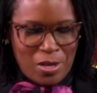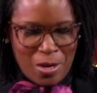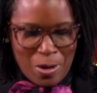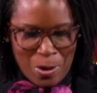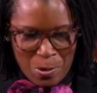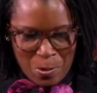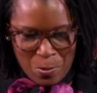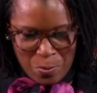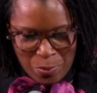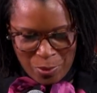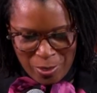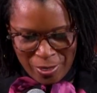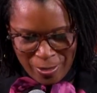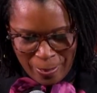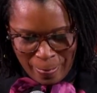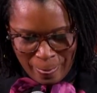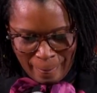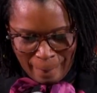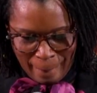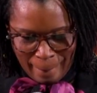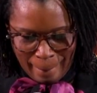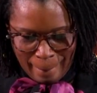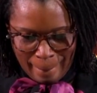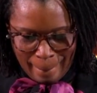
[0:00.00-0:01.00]
of hope.
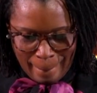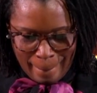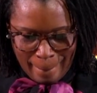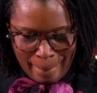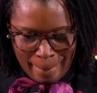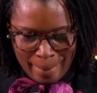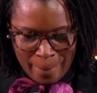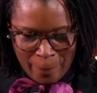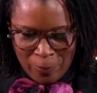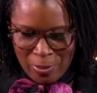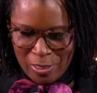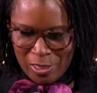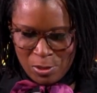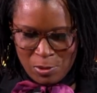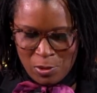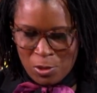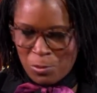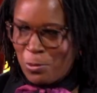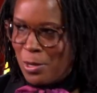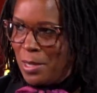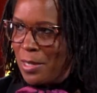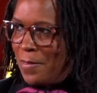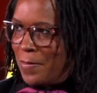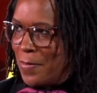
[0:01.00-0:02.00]
This was
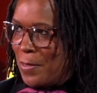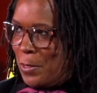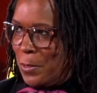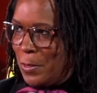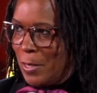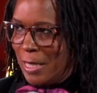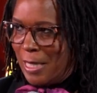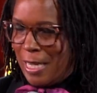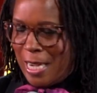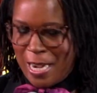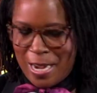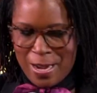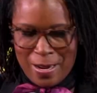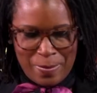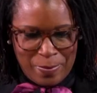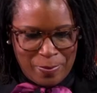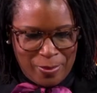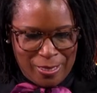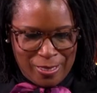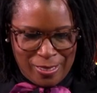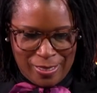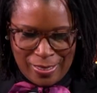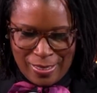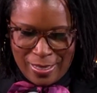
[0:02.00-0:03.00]
one of those
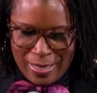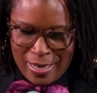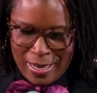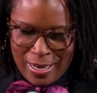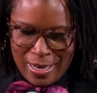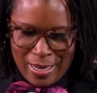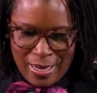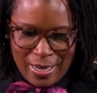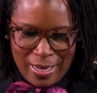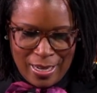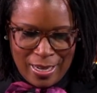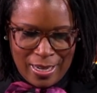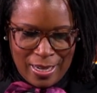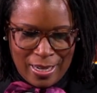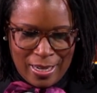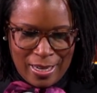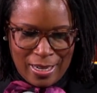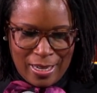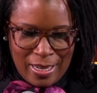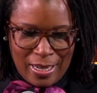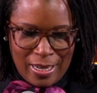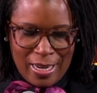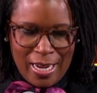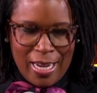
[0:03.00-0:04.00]
times.
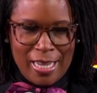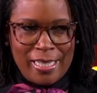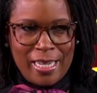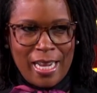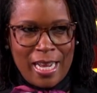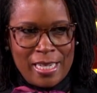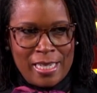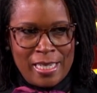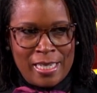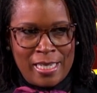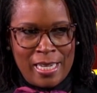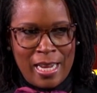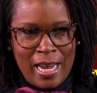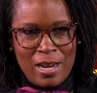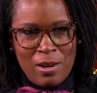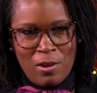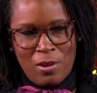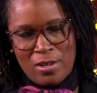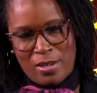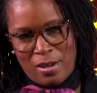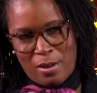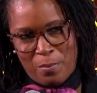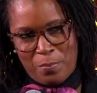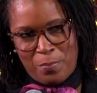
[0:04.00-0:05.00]
As I sat
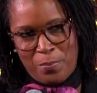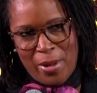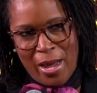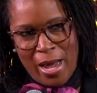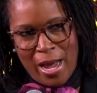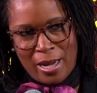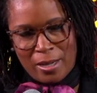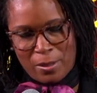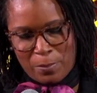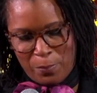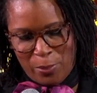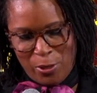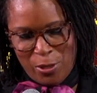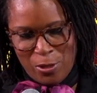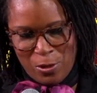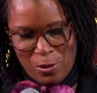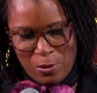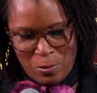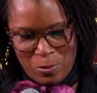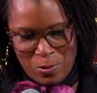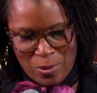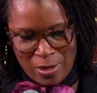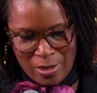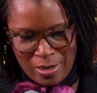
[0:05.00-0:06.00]
on the back
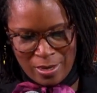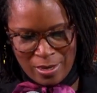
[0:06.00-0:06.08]
pew